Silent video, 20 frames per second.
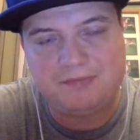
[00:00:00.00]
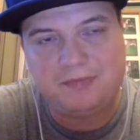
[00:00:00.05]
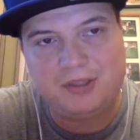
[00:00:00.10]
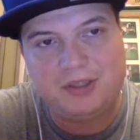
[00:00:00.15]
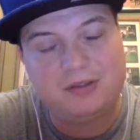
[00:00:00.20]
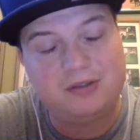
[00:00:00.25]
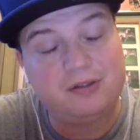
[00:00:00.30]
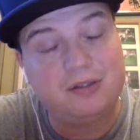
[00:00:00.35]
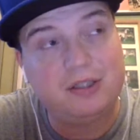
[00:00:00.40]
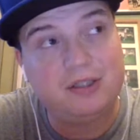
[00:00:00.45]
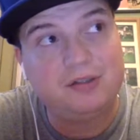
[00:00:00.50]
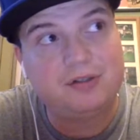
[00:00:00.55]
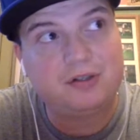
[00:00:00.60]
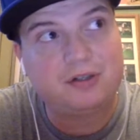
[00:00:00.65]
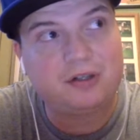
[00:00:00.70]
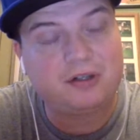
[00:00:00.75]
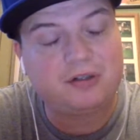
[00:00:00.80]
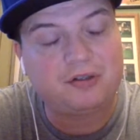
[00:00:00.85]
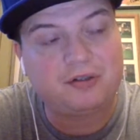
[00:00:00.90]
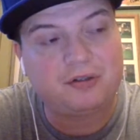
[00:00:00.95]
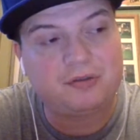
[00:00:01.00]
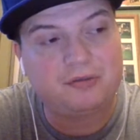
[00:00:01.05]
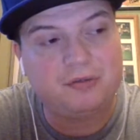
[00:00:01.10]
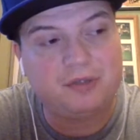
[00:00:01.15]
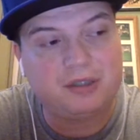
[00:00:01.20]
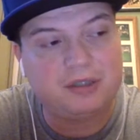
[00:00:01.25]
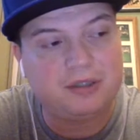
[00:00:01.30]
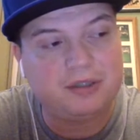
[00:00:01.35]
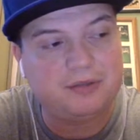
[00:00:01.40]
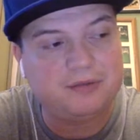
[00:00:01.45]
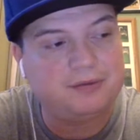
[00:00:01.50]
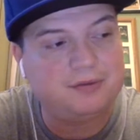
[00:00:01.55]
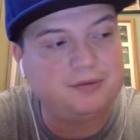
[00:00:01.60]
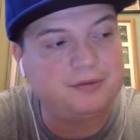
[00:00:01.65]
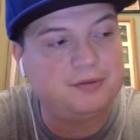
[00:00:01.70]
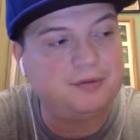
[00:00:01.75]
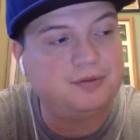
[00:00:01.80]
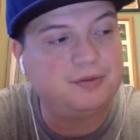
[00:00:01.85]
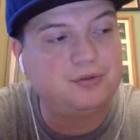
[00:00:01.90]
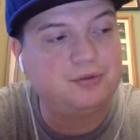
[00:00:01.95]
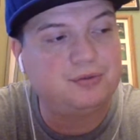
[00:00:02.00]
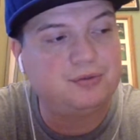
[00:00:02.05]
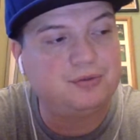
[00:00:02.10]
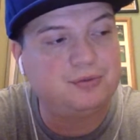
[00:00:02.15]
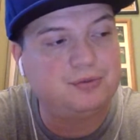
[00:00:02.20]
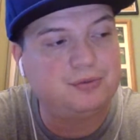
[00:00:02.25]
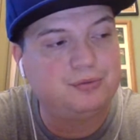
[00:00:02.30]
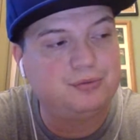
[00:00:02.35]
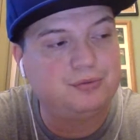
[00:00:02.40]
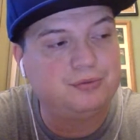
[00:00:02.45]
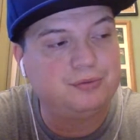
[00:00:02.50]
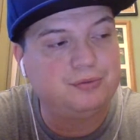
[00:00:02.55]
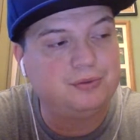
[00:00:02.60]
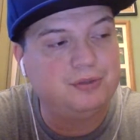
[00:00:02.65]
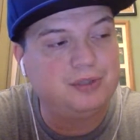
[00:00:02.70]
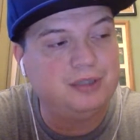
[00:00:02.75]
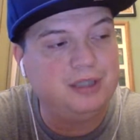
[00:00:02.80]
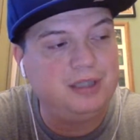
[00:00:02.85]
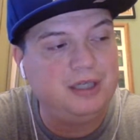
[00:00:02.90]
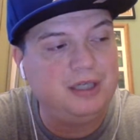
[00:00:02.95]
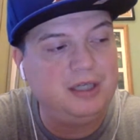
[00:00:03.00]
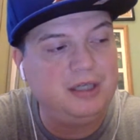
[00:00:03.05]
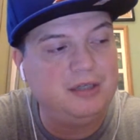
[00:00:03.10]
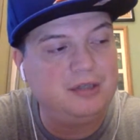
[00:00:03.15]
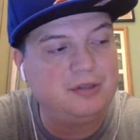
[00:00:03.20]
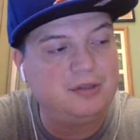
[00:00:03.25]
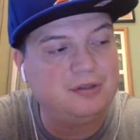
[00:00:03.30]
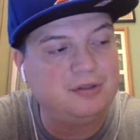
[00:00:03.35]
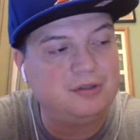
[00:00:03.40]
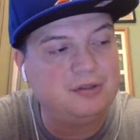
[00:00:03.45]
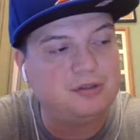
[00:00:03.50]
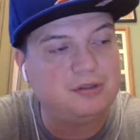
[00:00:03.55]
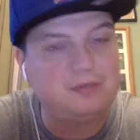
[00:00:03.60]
these cards are what 20 years,